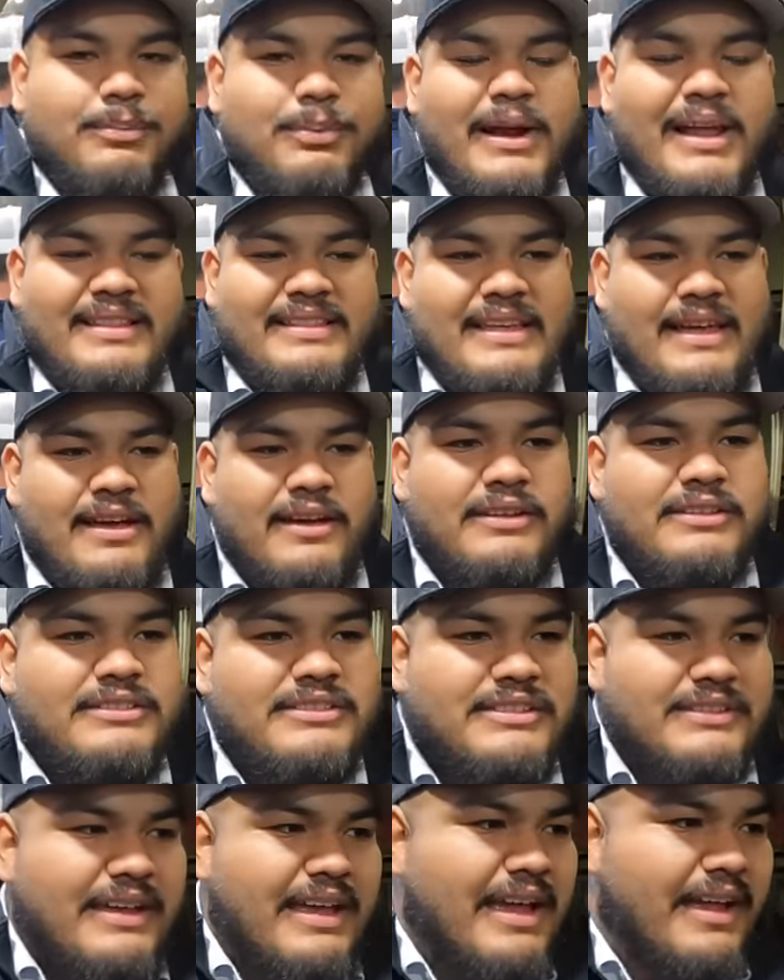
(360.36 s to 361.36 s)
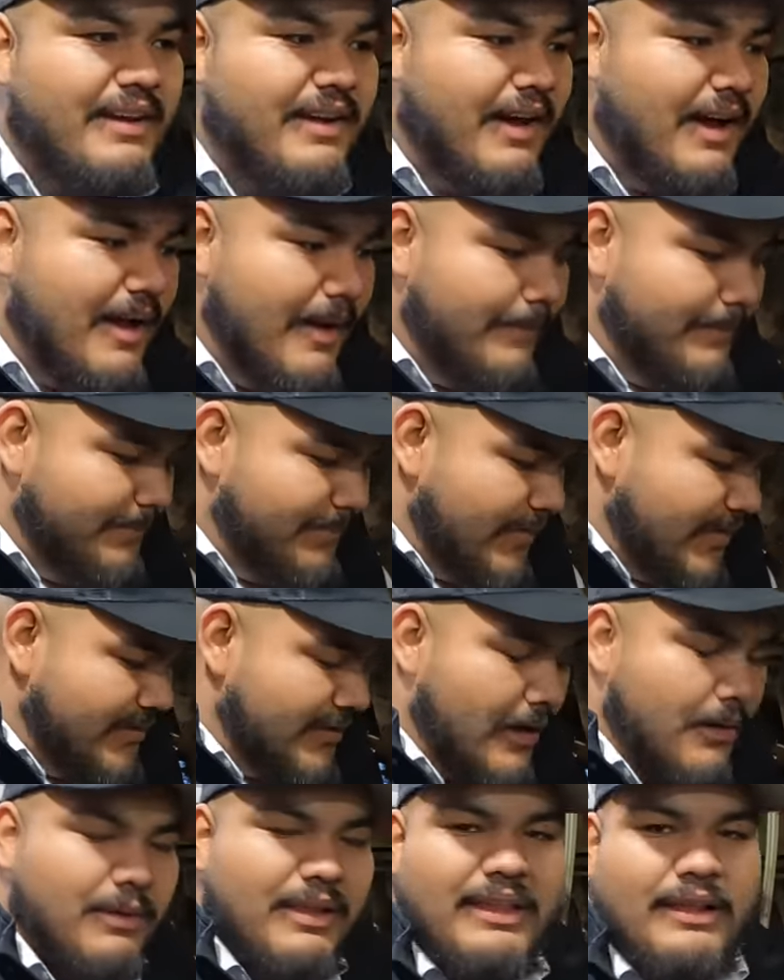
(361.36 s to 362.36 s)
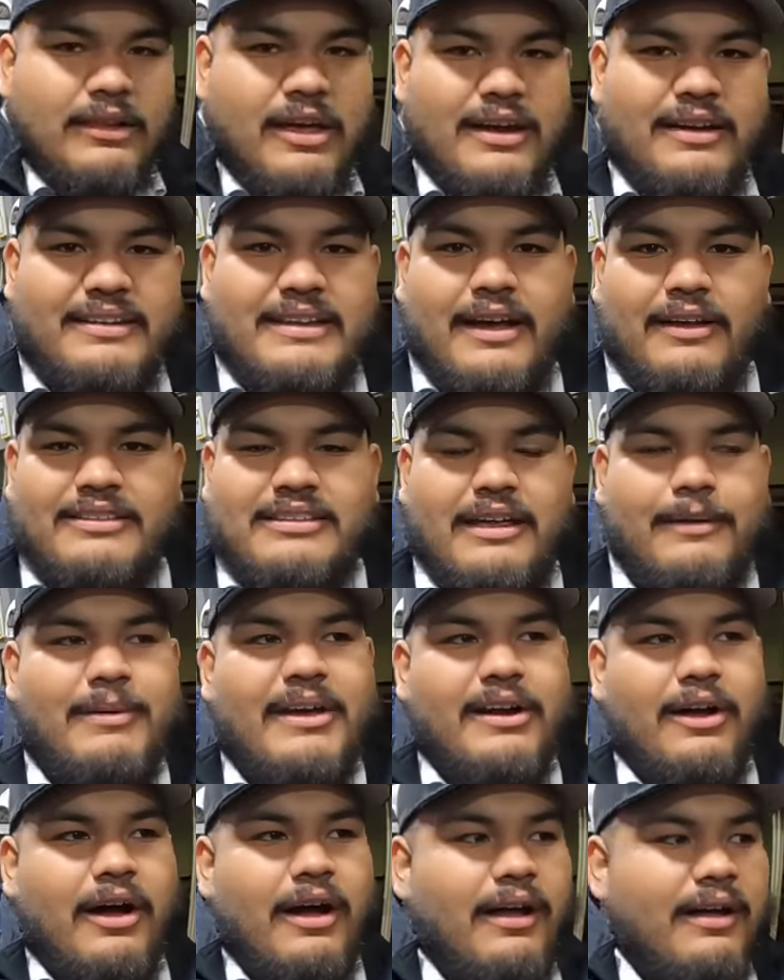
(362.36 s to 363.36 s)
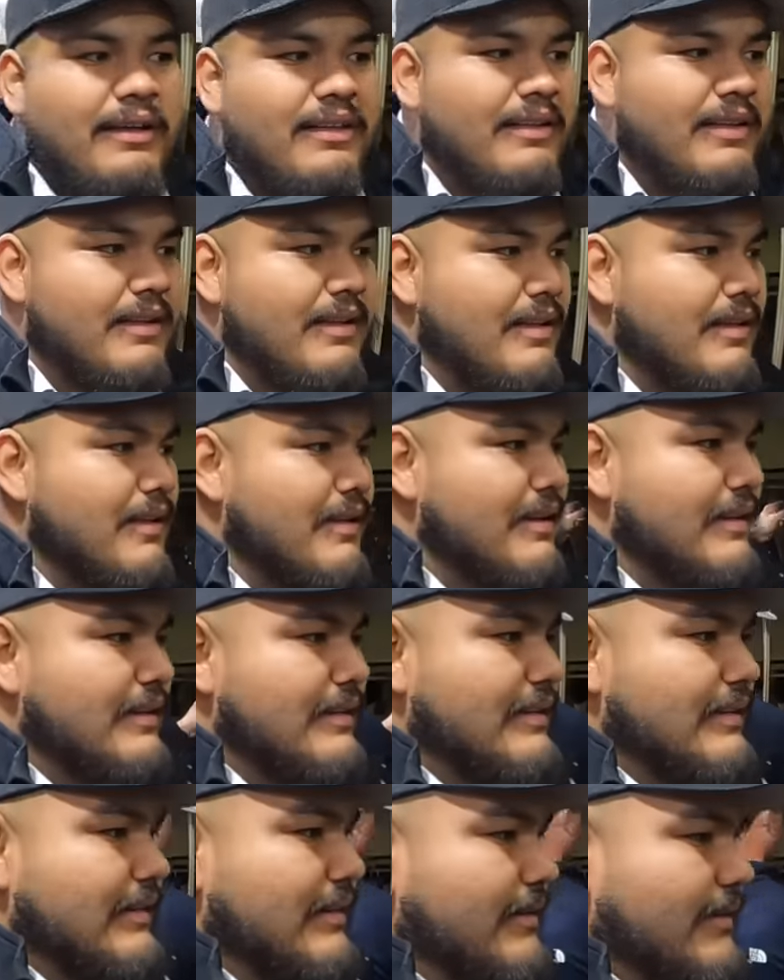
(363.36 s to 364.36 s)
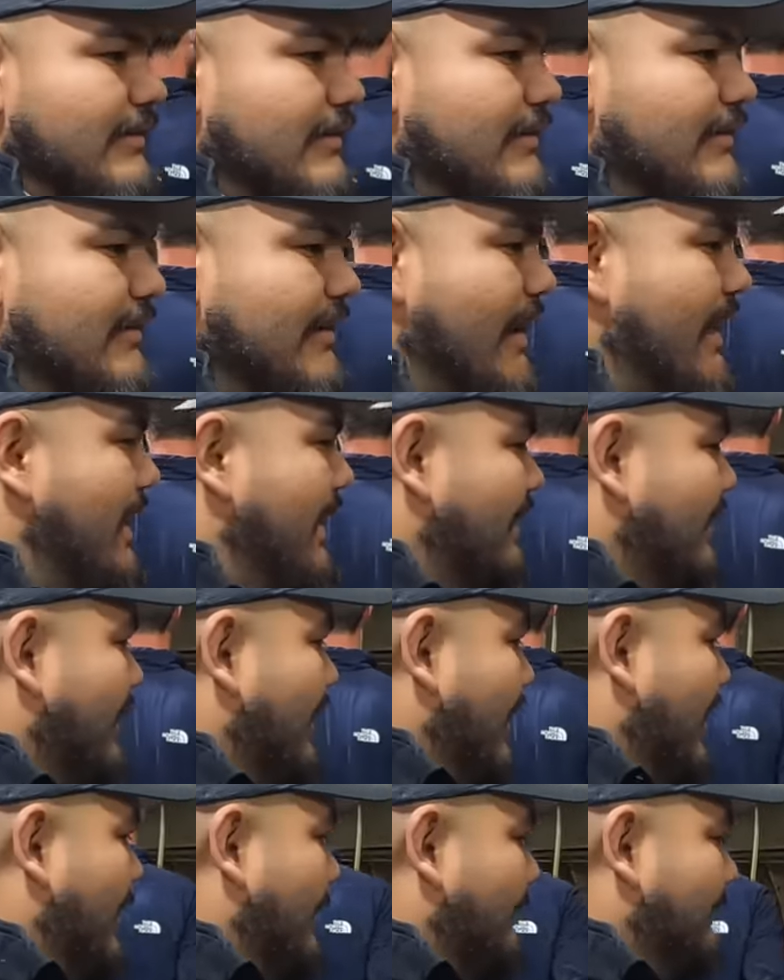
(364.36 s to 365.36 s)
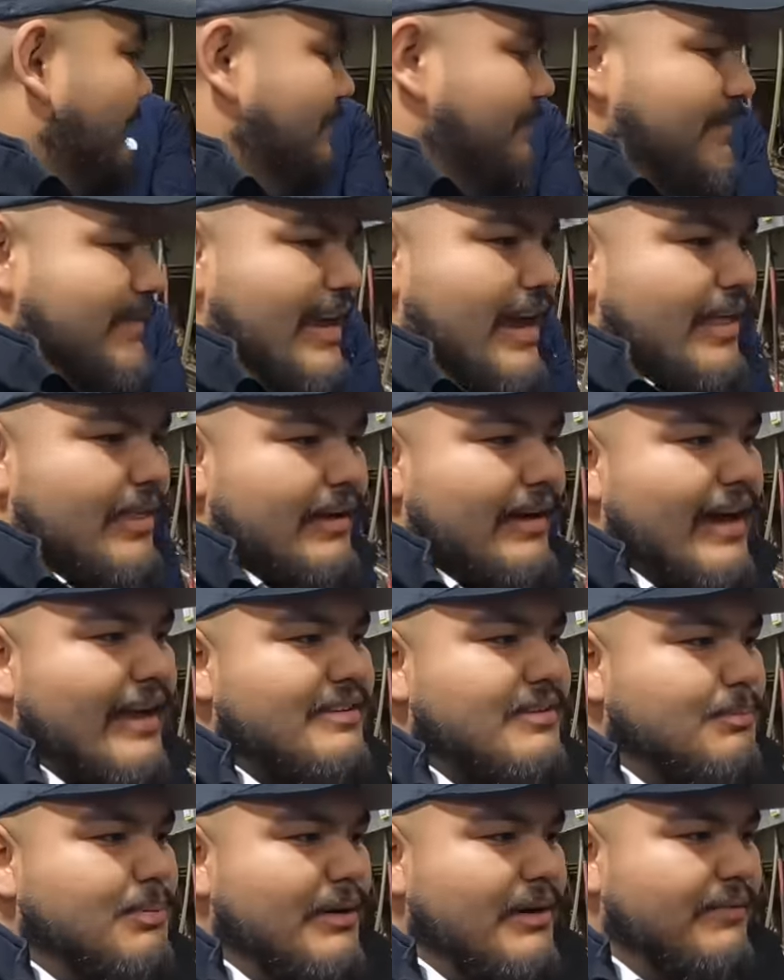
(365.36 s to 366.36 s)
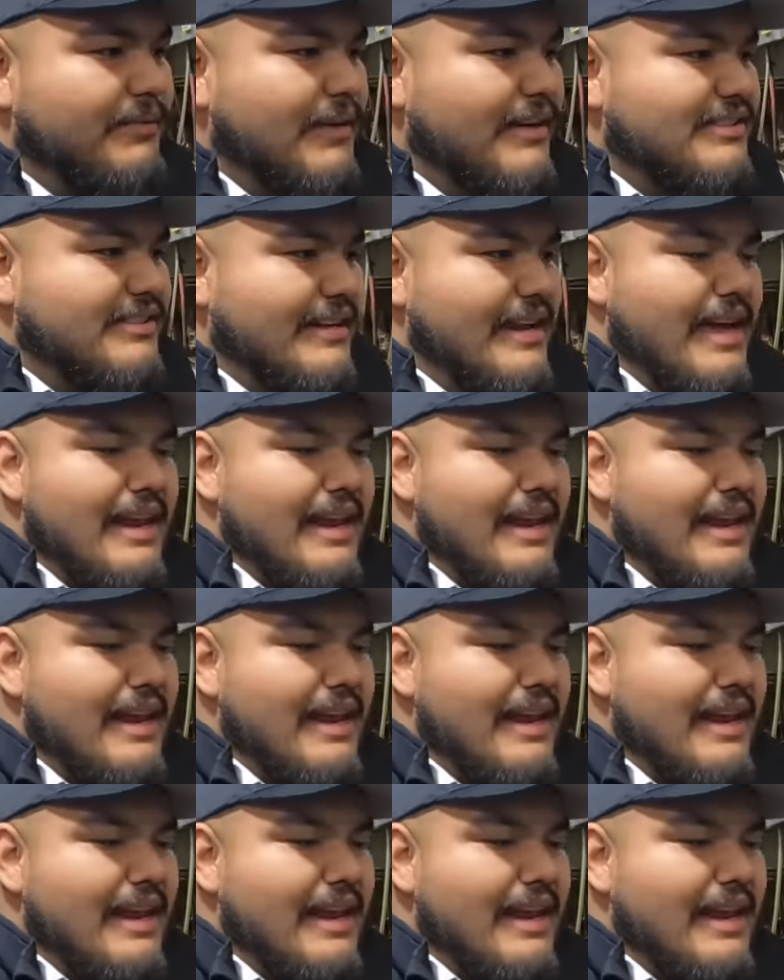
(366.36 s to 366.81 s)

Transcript: the breakdowns and uh, there's not really a lot of downtime at all. And uh, yeah, the guys are pretty efficient